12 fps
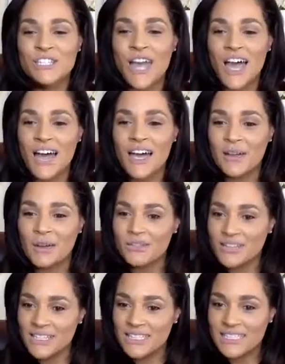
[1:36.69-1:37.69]

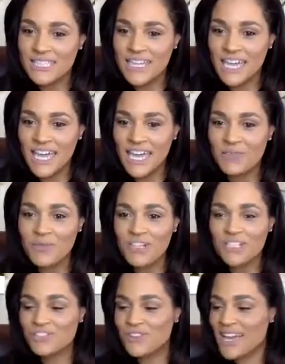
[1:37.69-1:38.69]
Let's see.
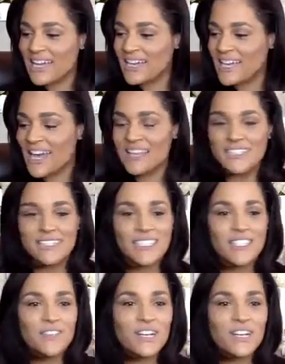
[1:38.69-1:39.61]
Edward Draggett, I see you.